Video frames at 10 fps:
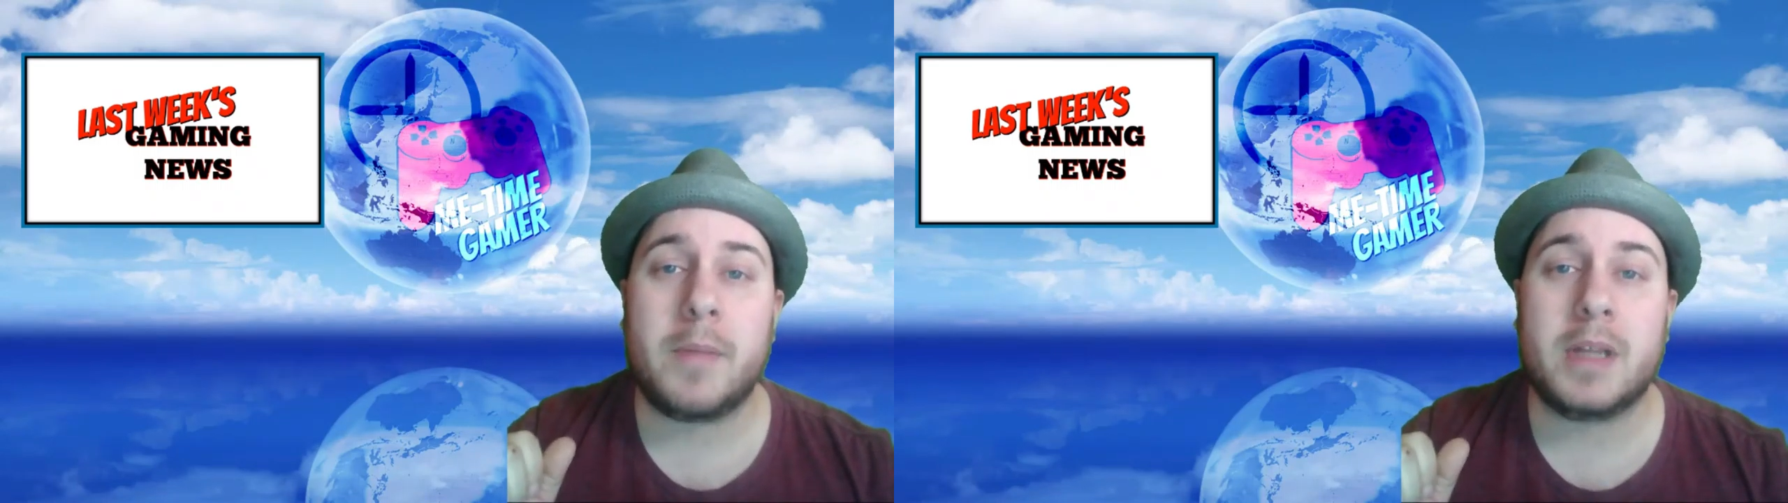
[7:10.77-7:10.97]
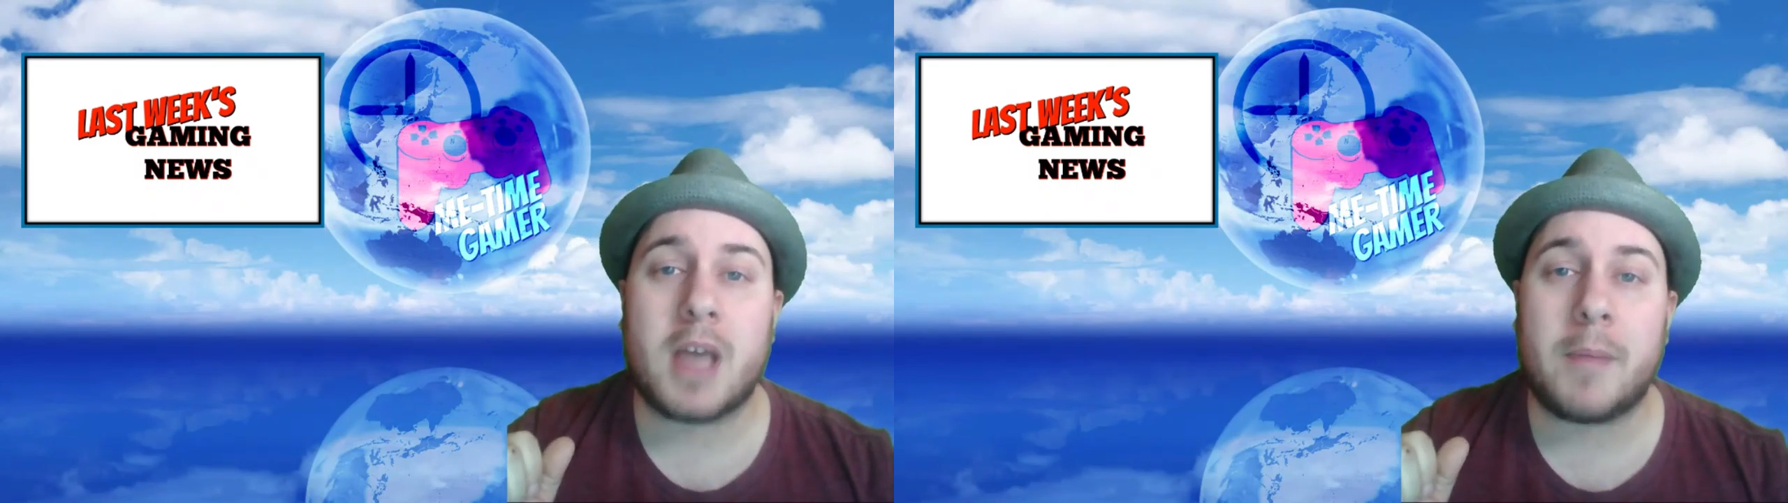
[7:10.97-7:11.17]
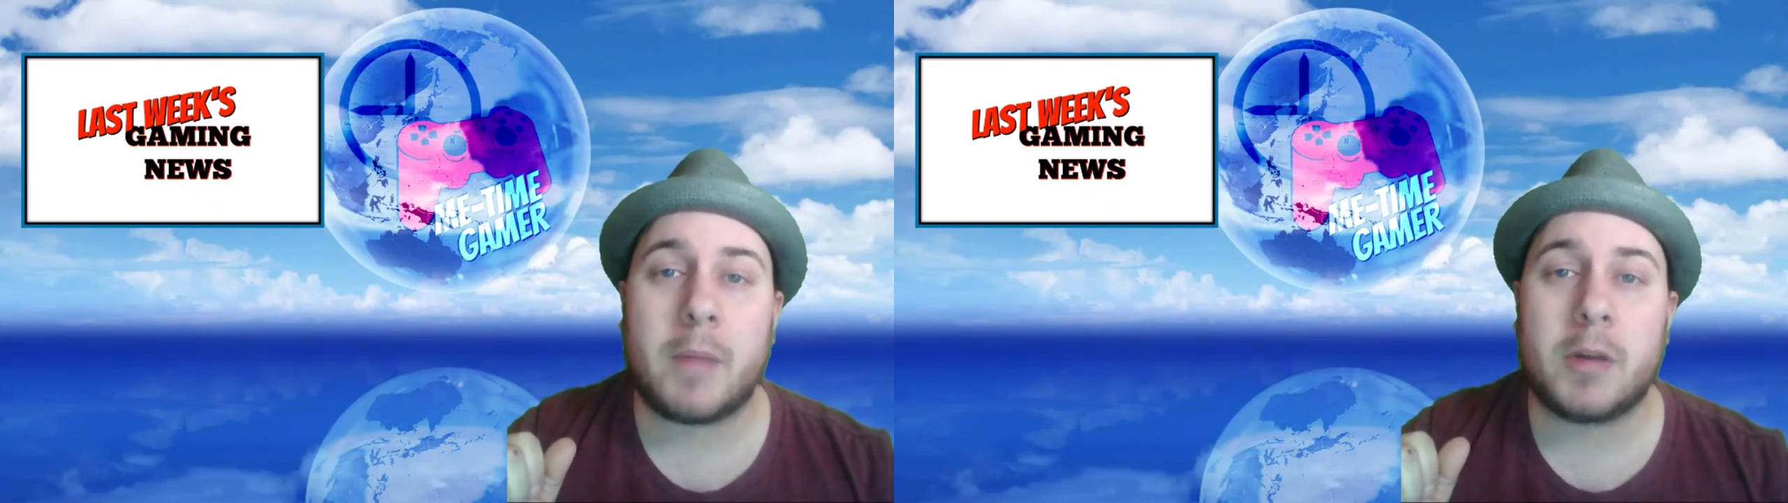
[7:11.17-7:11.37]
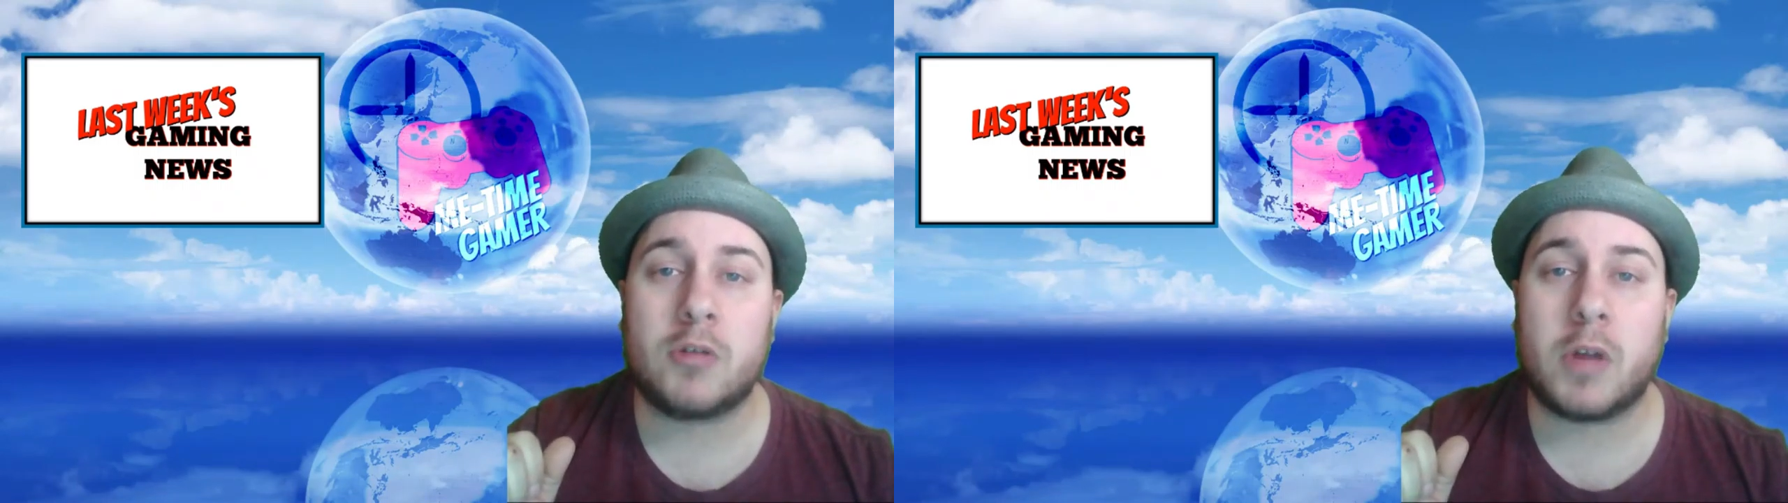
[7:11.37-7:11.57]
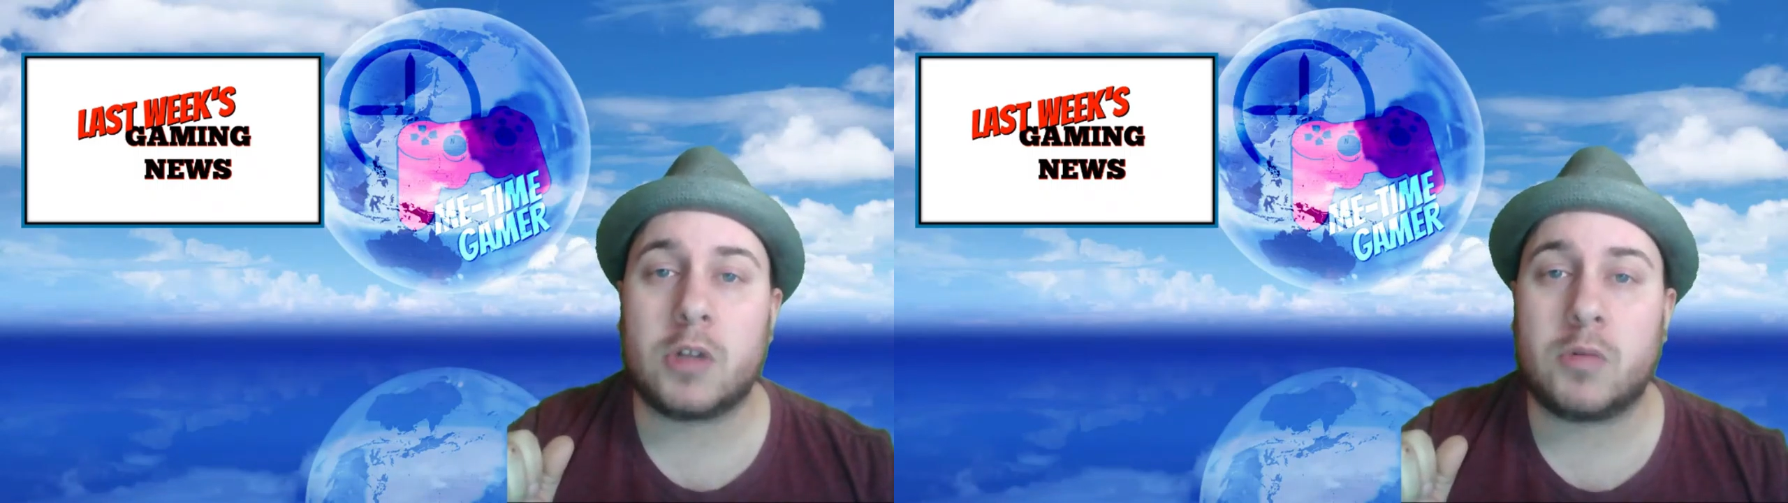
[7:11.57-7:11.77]
MeTimeGamer,
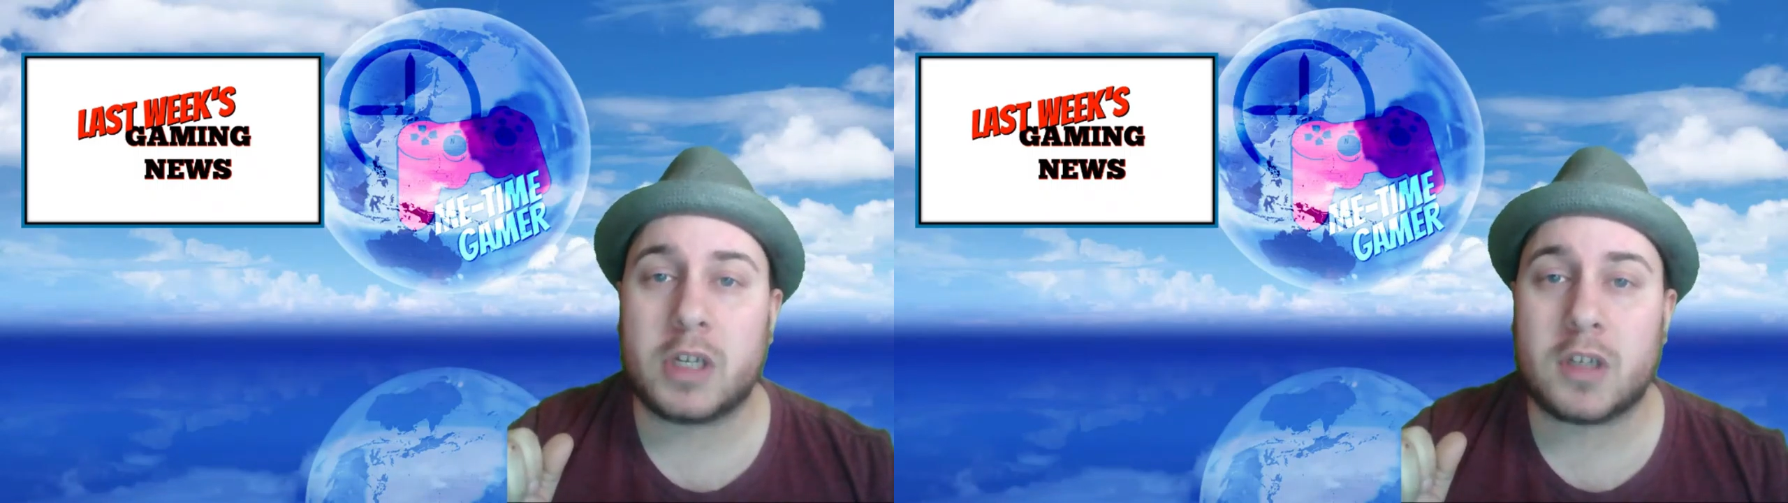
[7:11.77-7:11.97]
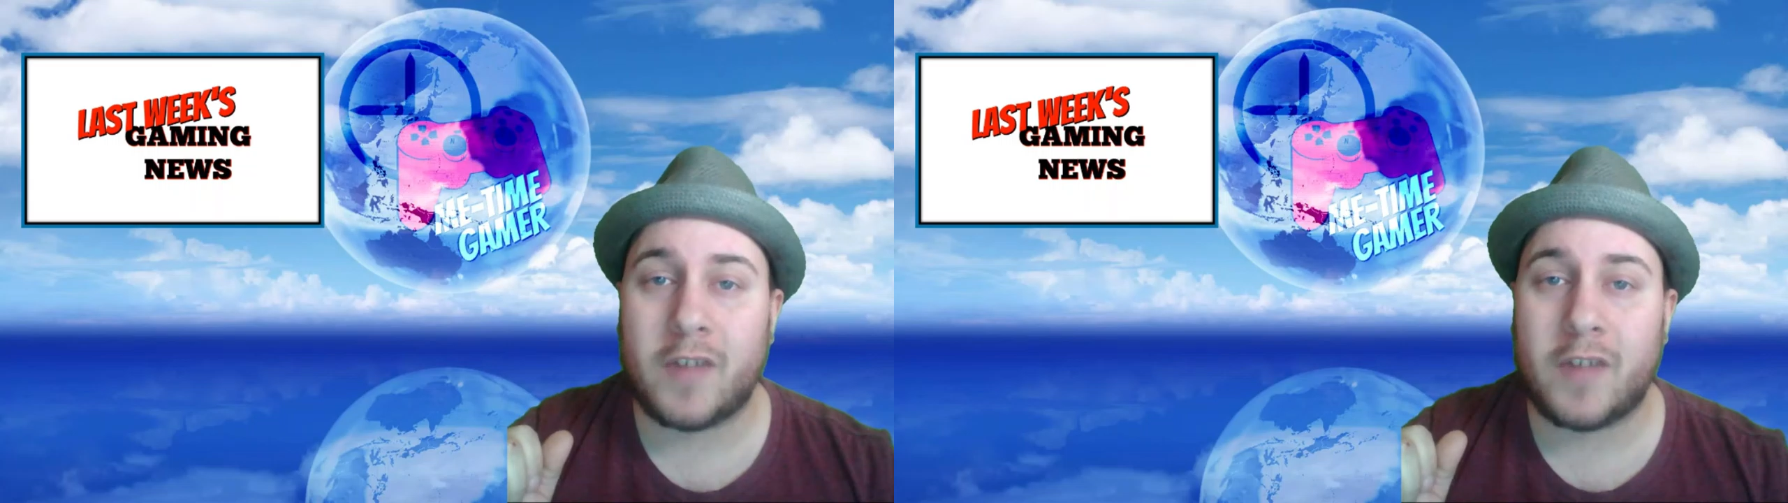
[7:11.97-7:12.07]
Twitter, Twitch,